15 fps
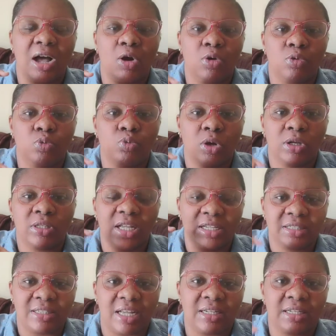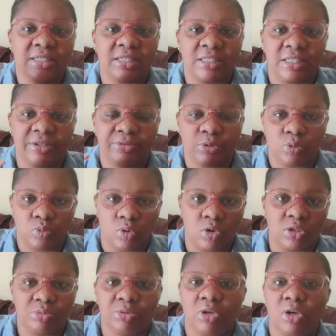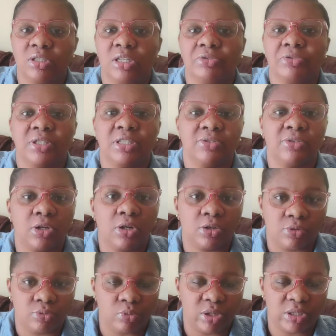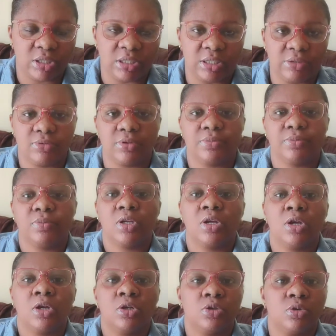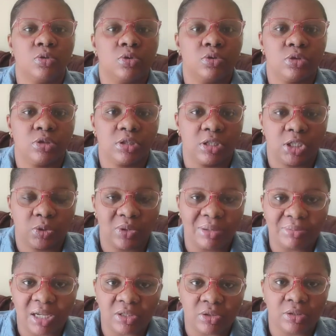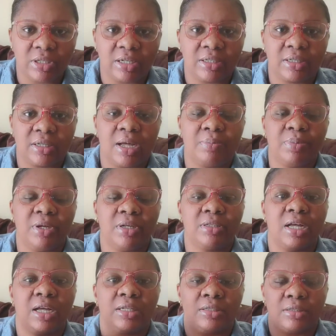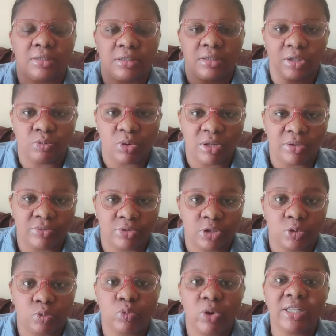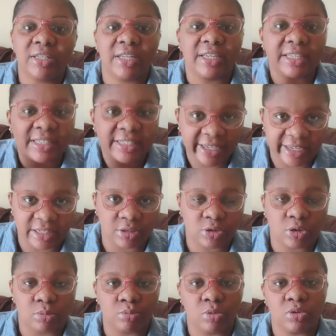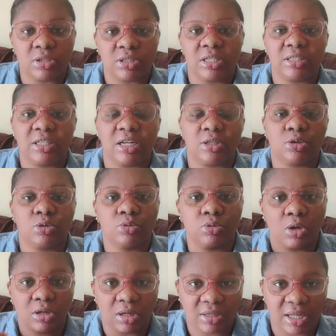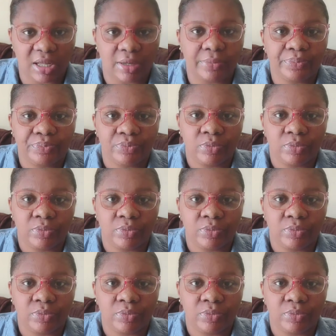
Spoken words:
on what exactly the gift was, because they received a lot of wedding gifts. So they swept that under the carpet, and she went again some months later to another